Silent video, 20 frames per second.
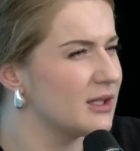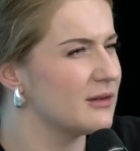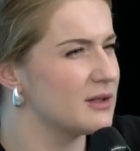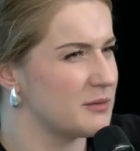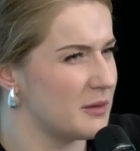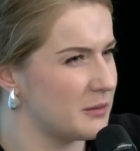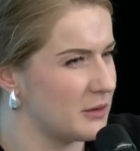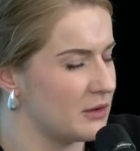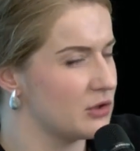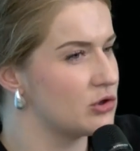
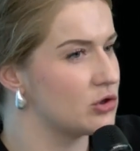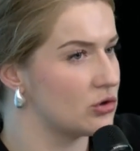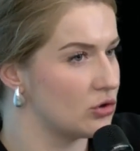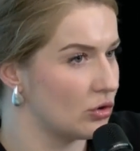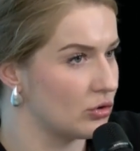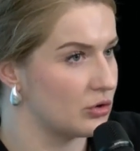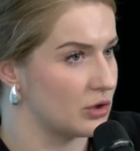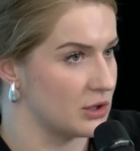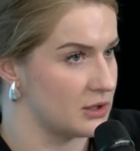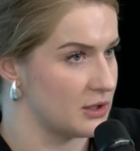will
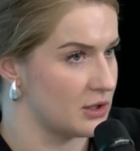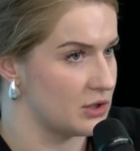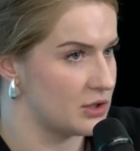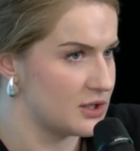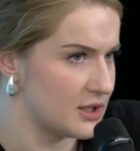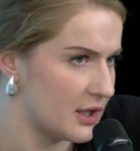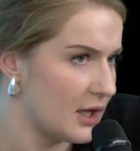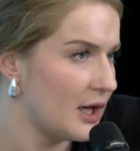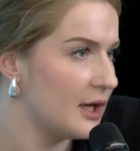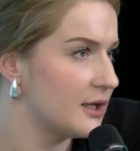happen
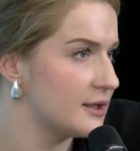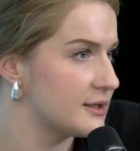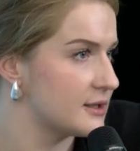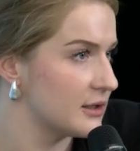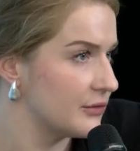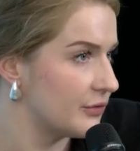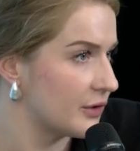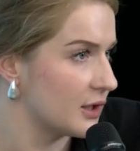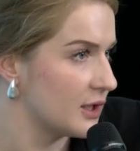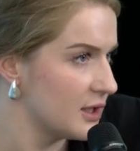to
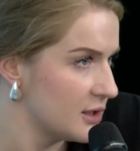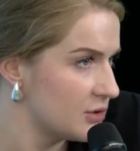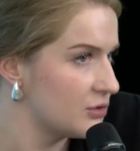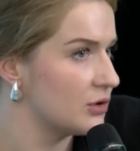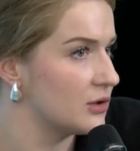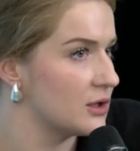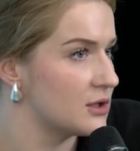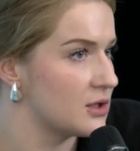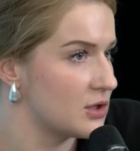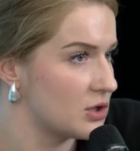
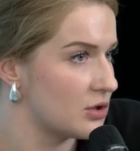everyone